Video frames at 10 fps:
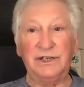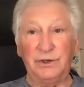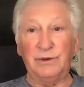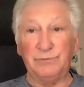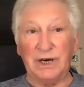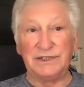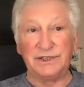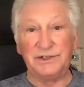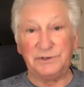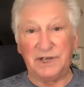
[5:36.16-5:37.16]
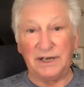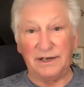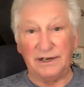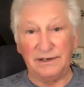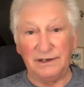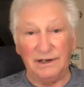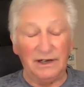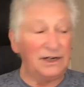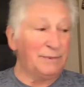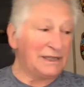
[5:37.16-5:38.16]
you embrace it, you take it in, and
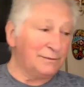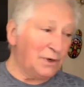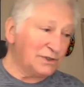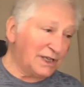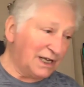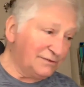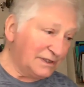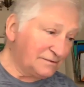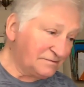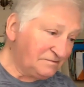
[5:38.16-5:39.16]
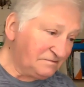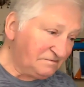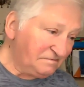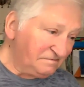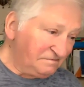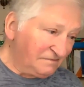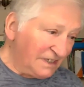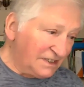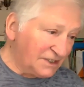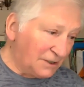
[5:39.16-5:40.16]
you make the most out of it.
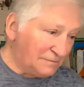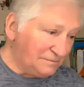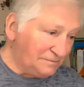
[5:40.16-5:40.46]
So,